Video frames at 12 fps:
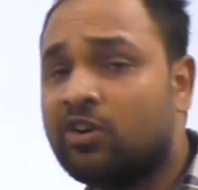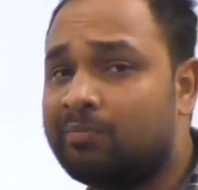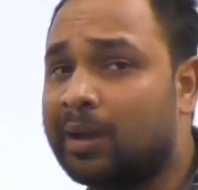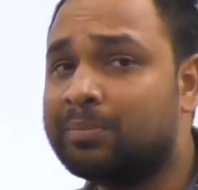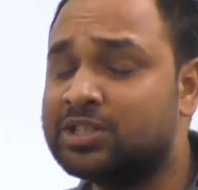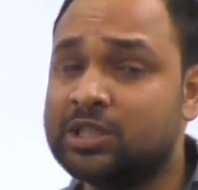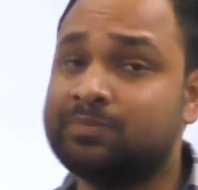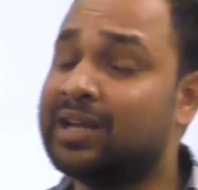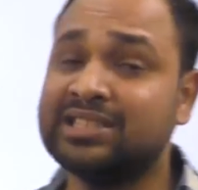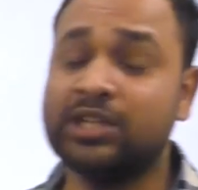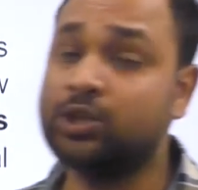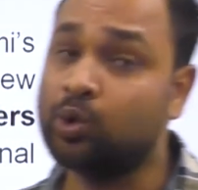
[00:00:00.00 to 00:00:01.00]
of membership,
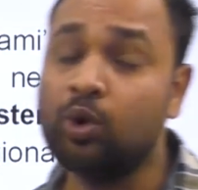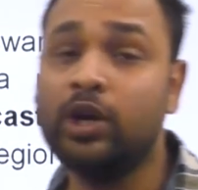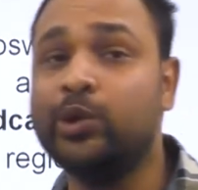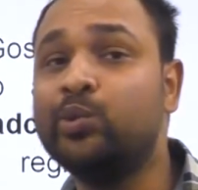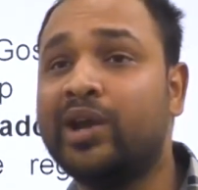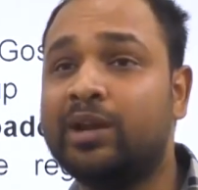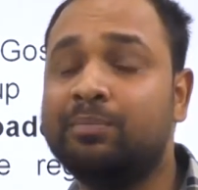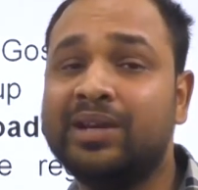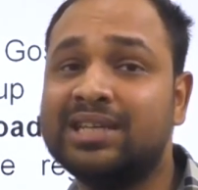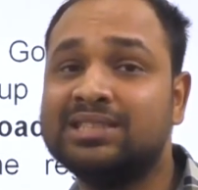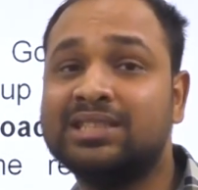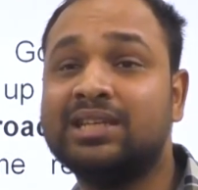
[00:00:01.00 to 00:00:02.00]
as I told you,
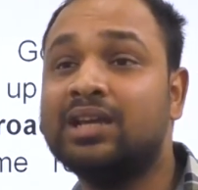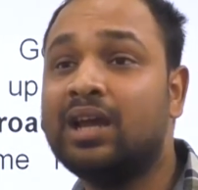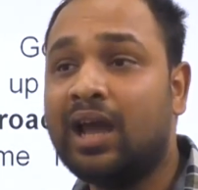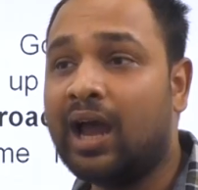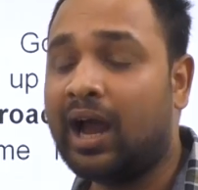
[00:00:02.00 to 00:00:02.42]
NBSA